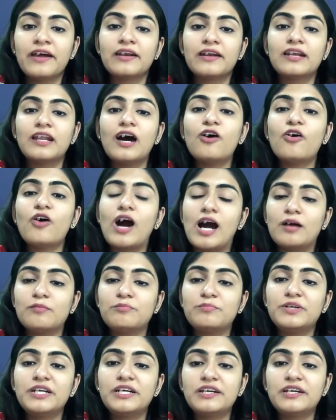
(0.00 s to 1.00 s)
Now,
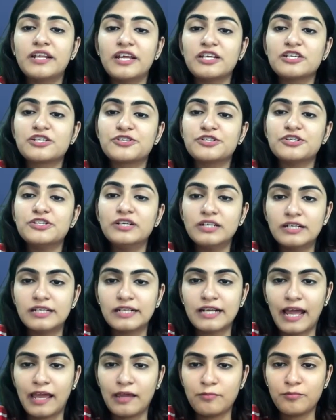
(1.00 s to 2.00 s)
arbitration
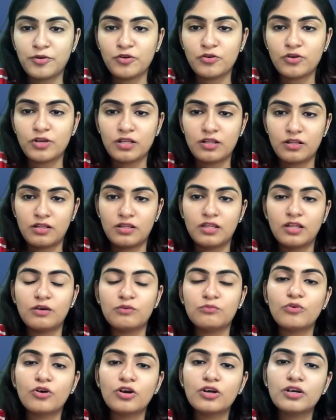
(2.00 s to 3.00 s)
tribunal. Now,
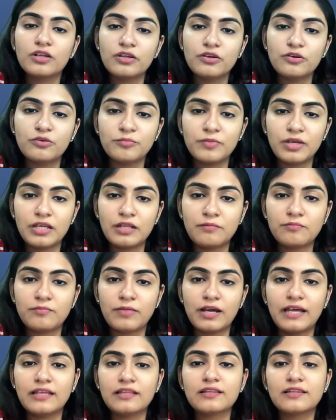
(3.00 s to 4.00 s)
what do you mean
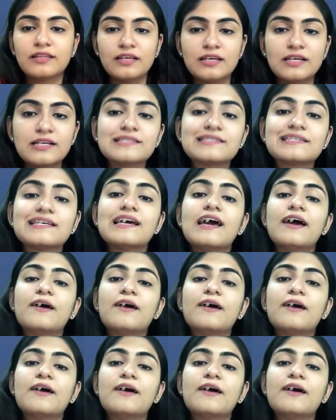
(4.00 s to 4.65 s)
by this?